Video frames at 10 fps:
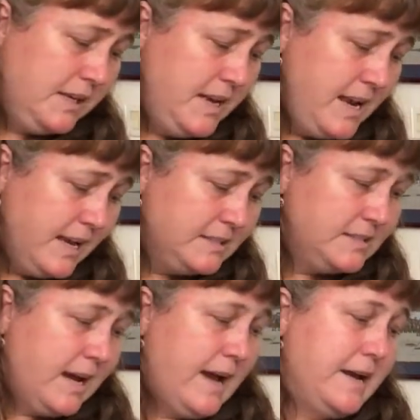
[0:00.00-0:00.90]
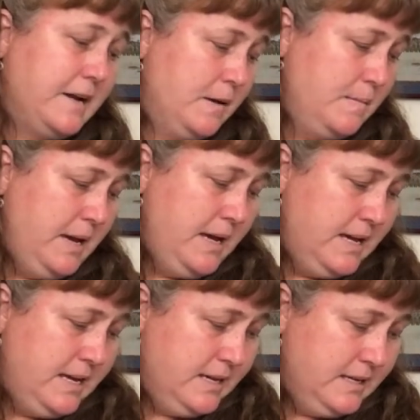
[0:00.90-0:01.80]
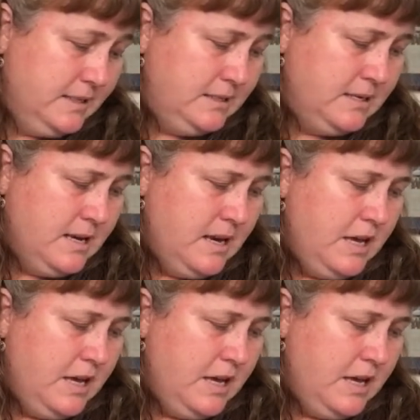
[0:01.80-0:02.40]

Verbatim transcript: Next item is